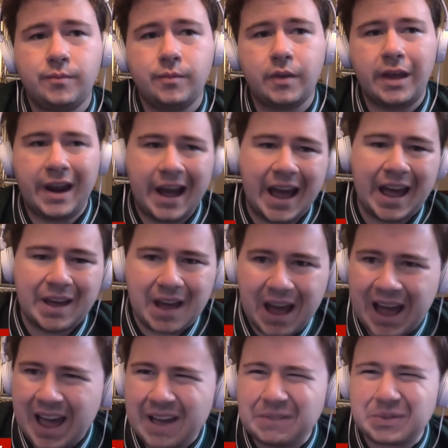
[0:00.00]
And I
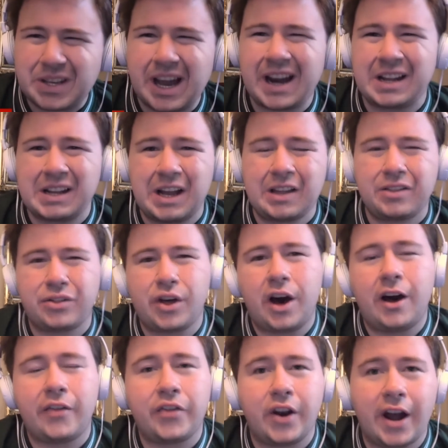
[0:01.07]
have kind of a
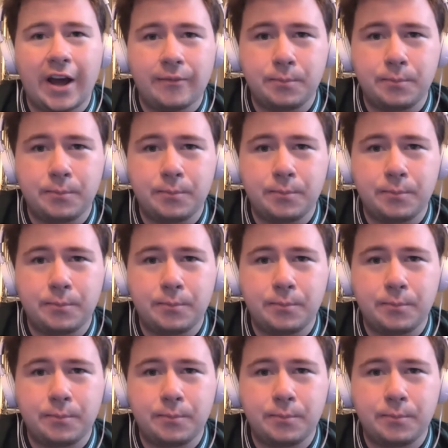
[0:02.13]
thought that I